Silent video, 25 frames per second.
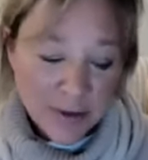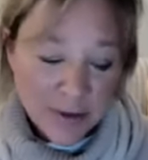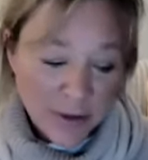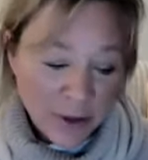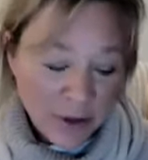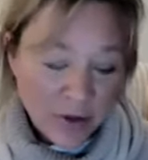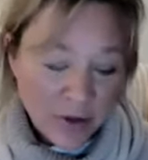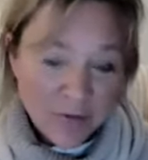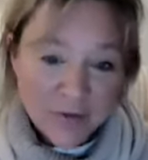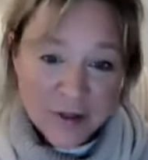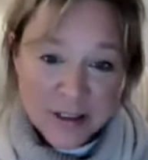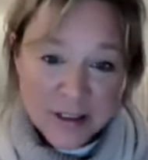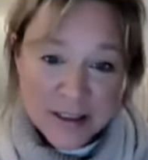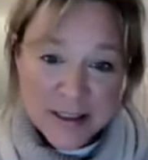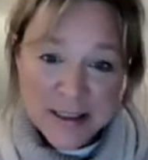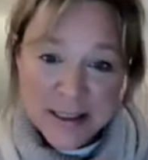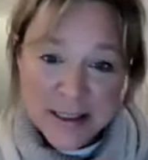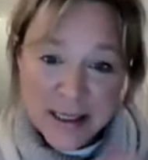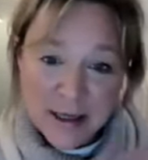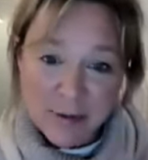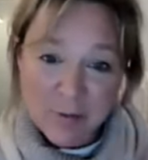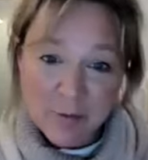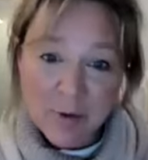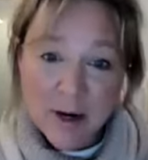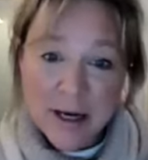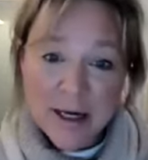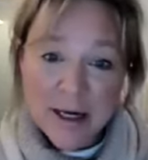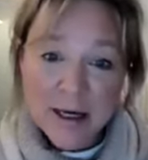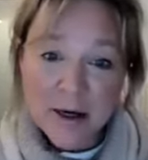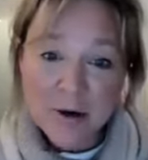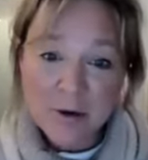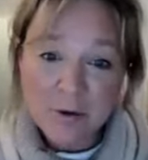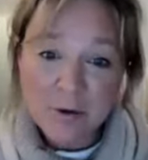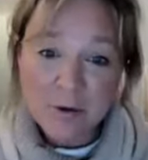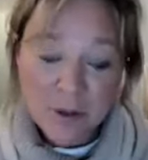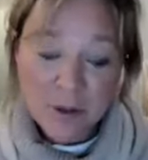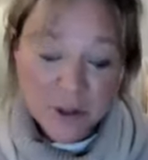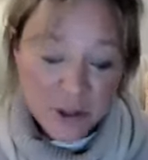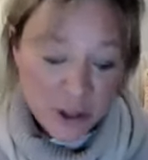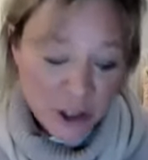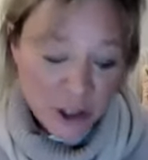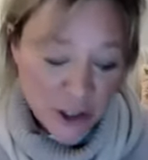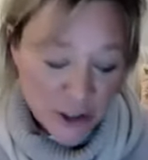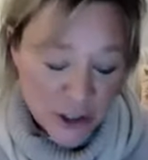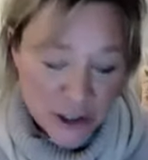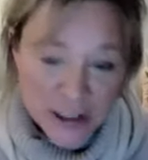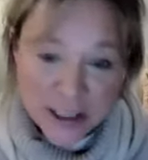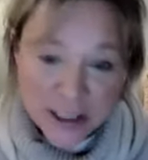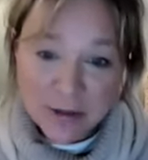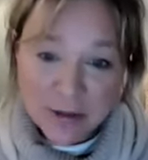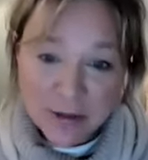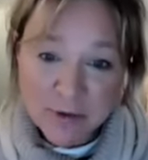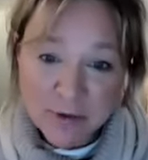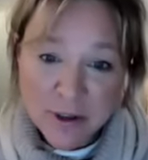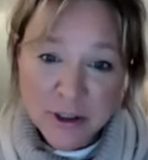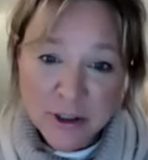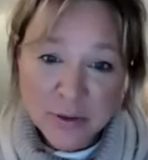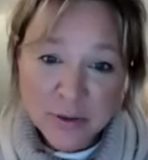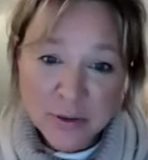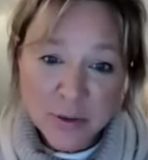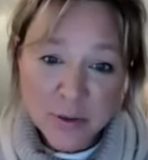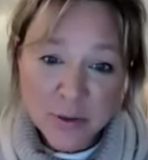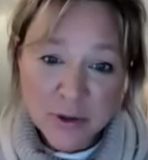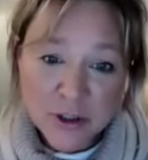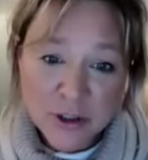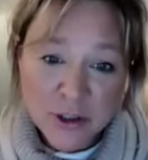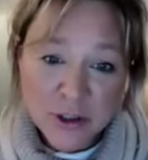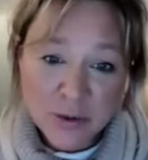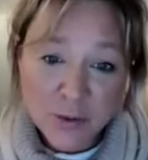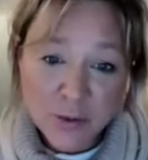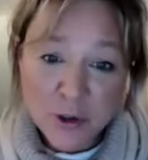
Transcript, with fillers: universe is like a rhino charging down the road towards you.